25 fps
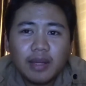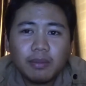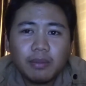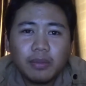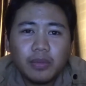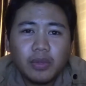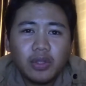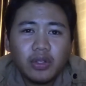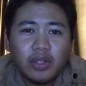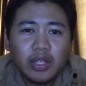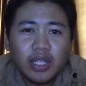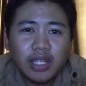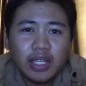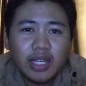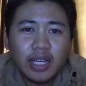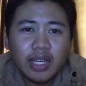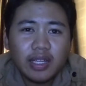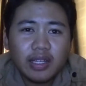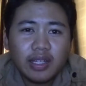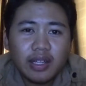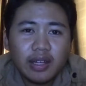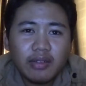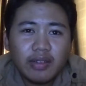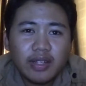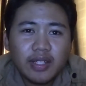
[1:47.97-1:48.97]
bullying
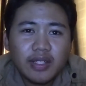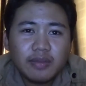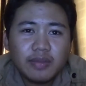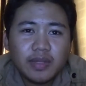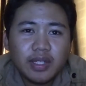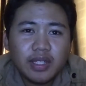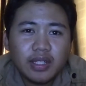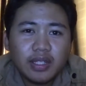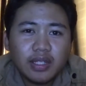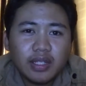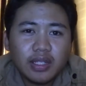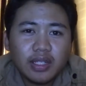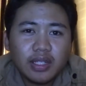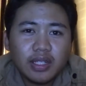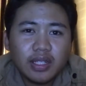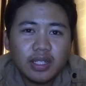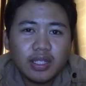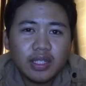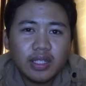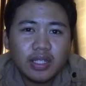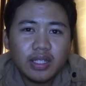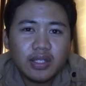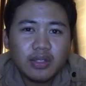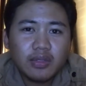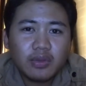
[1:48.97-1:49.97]
and harassment
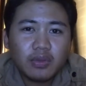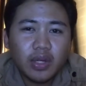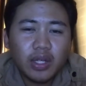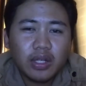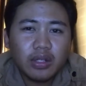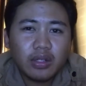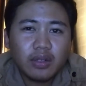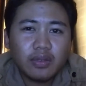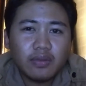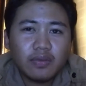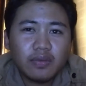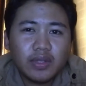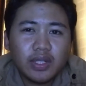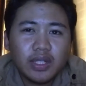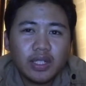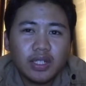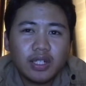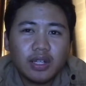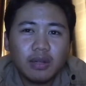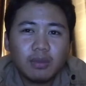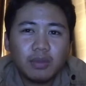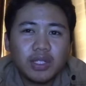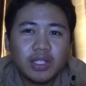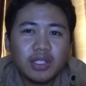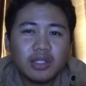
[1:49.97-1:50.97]
is one of the
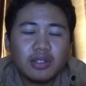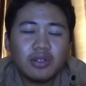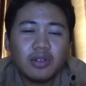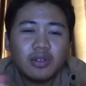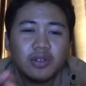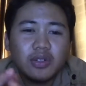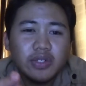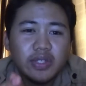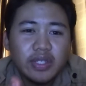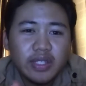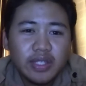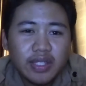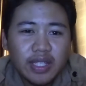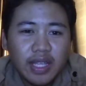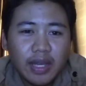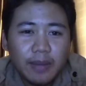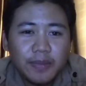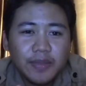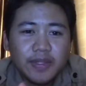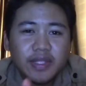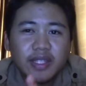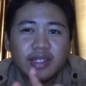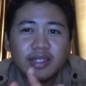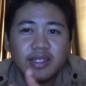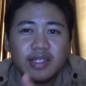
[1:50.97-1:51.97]
common causes
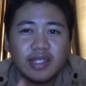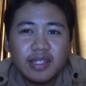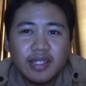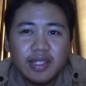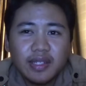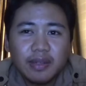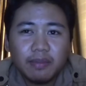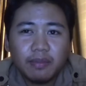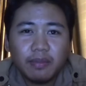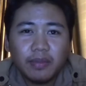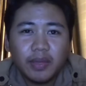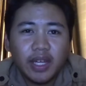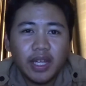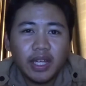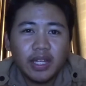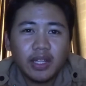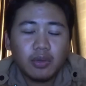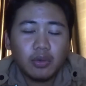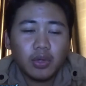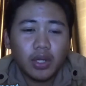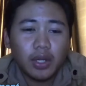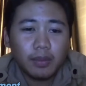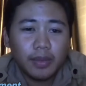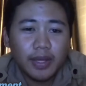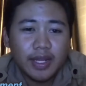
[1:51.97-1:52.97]
absenteeism at the
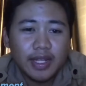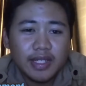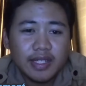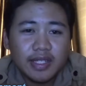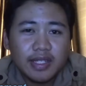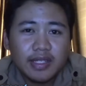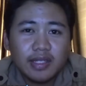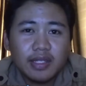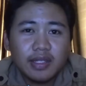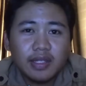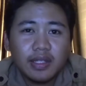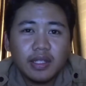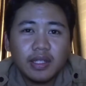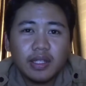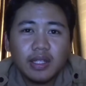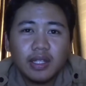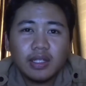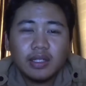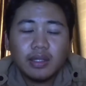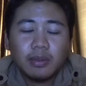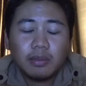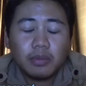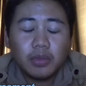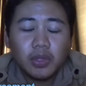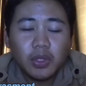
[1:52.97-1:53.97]
workplace.
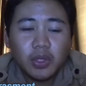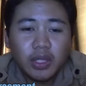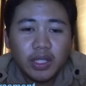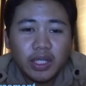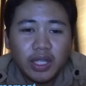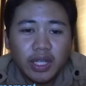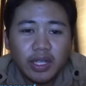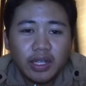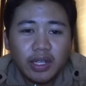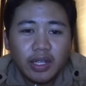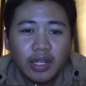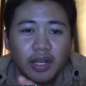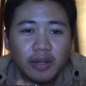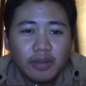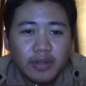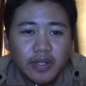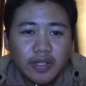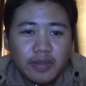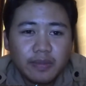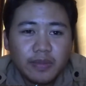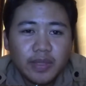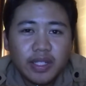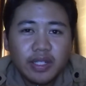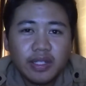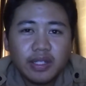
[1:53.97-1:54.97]
Bullying and
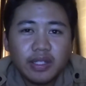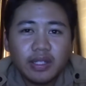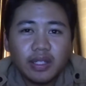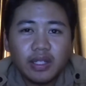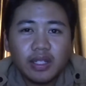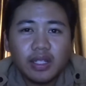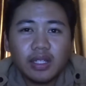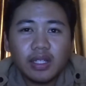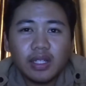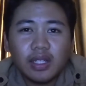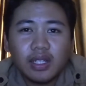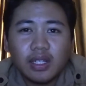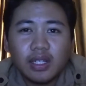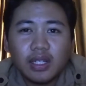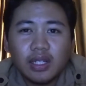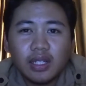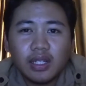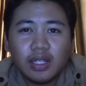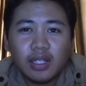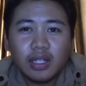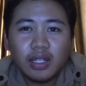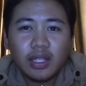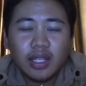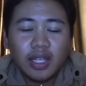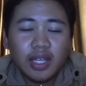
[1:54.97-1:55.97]
harassment
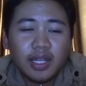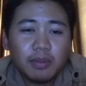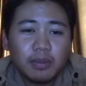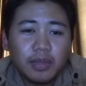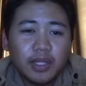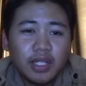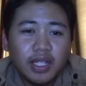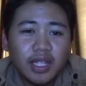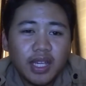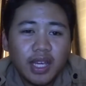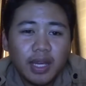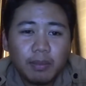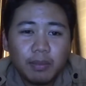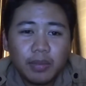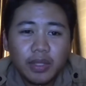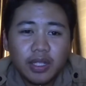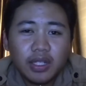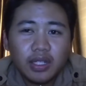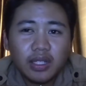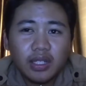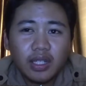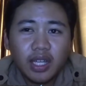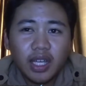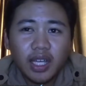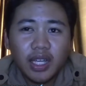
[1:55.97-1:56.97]
can be
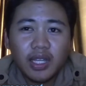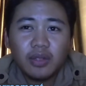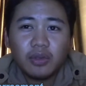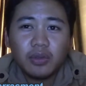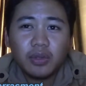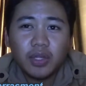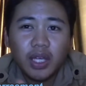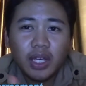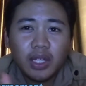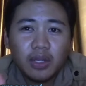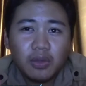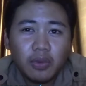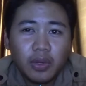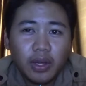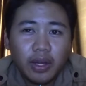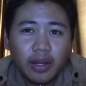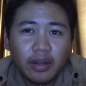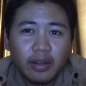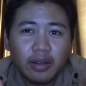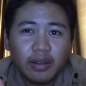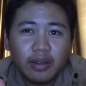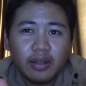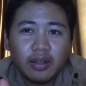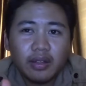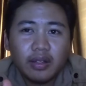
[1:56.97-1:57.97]
happen
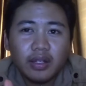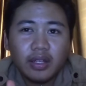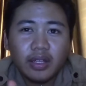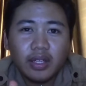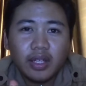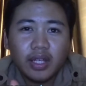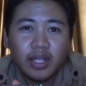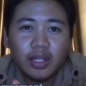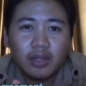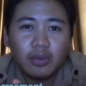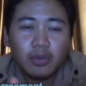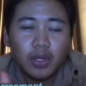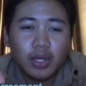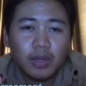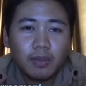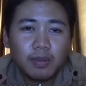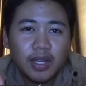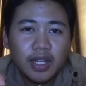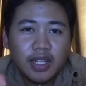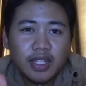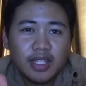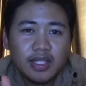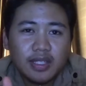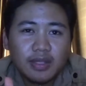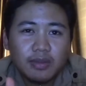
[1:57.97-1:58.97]
anywhere at the
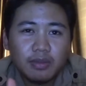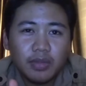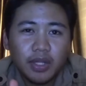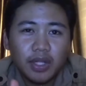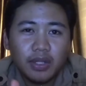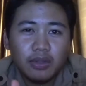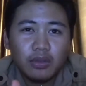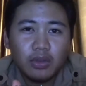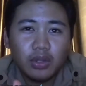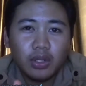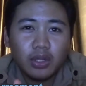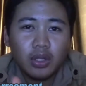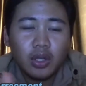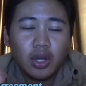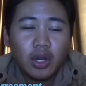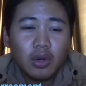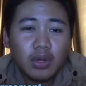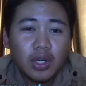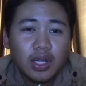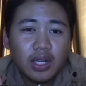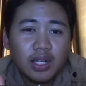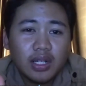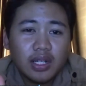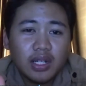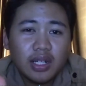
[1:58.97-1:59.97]
workplace between
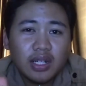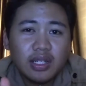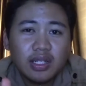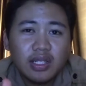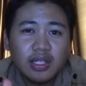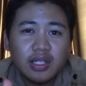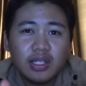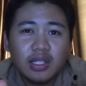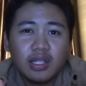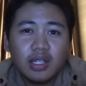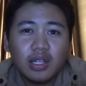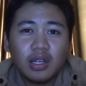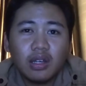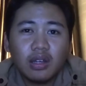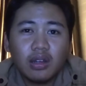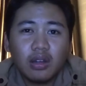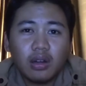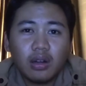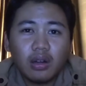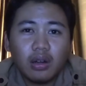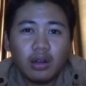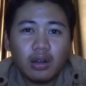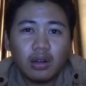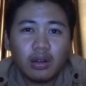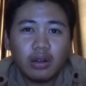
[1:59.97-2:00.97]
co-workers
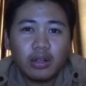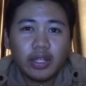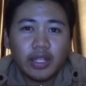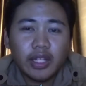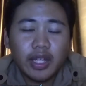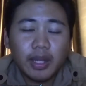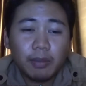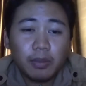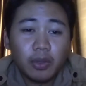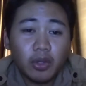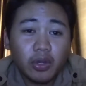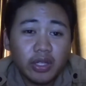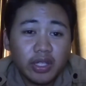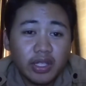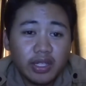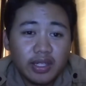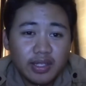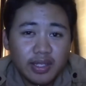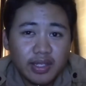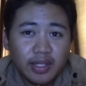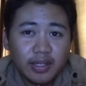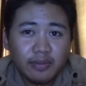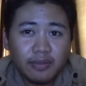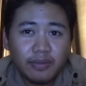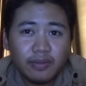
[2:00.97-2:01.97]
or employee
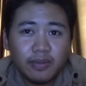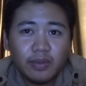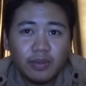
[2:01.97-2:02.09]
itself.